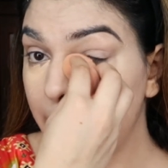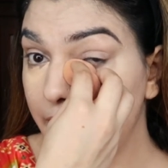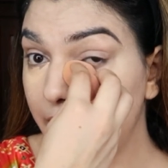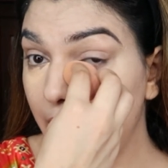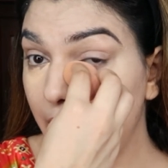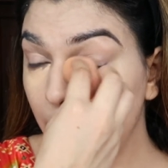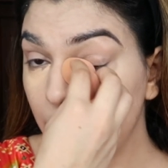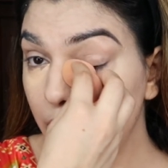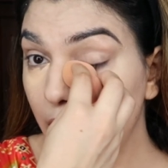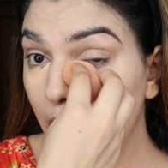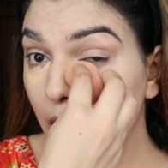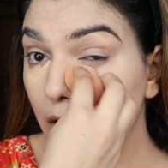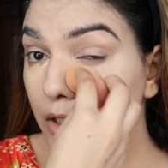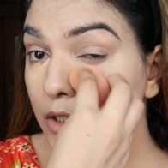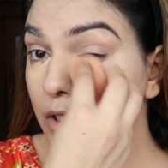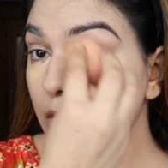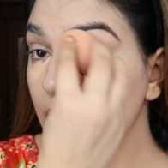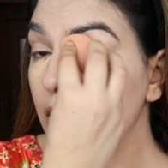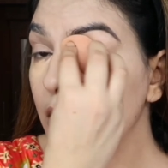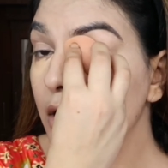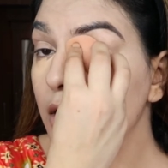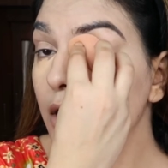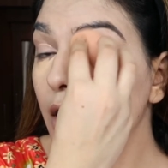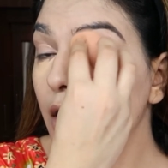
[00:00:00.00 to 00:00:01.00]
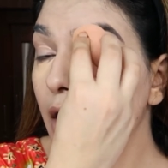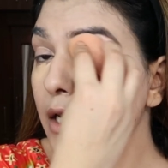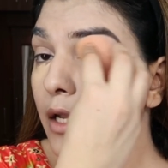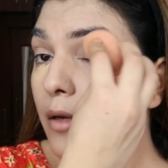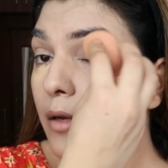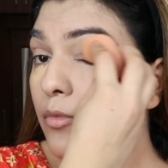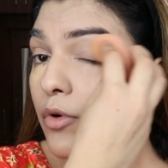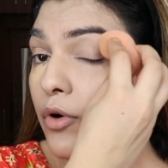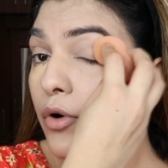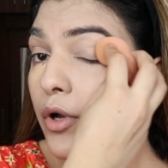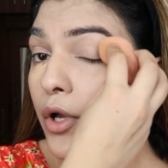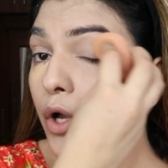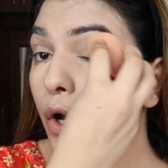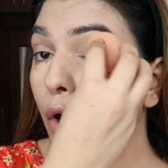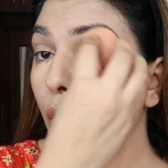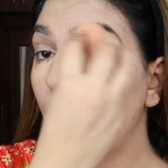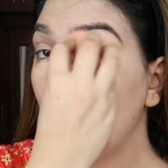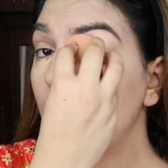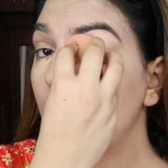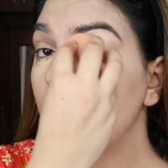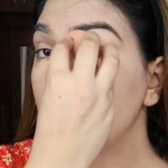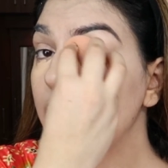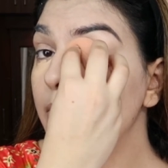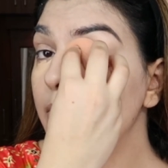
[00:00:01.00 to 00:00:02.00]
the foundation, and I'm going
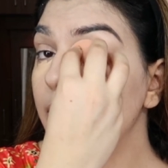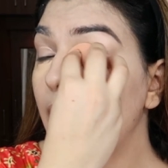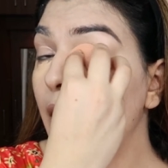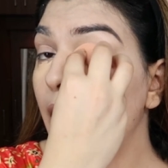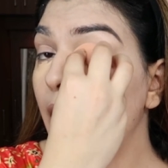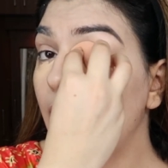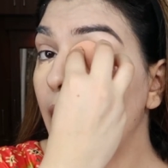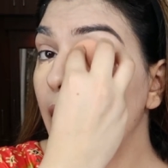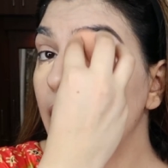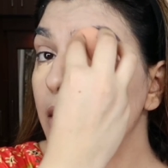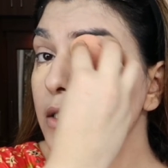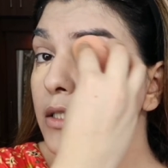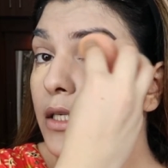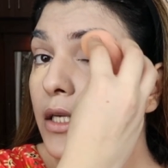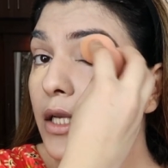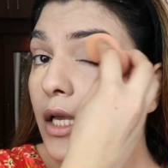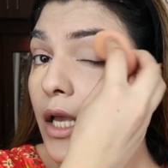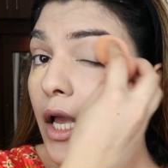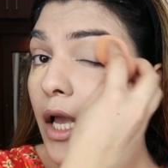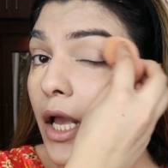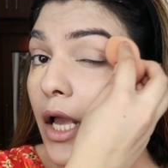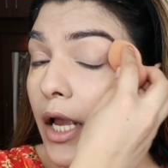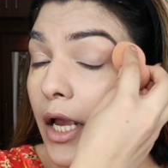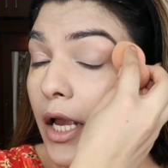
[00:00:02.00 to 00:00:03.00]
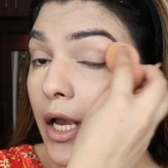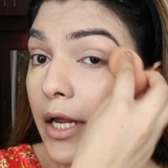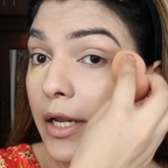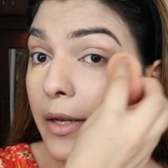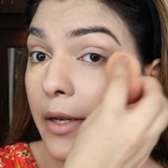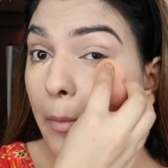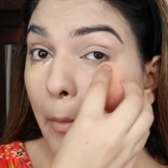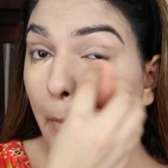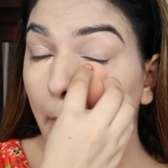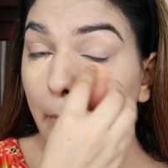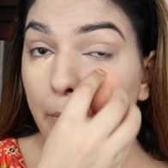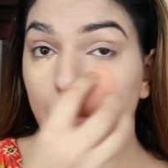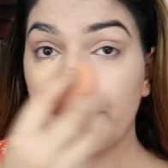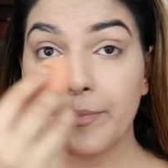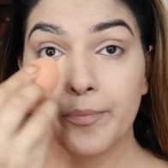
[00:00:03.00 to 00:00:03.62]
all over my eyes again.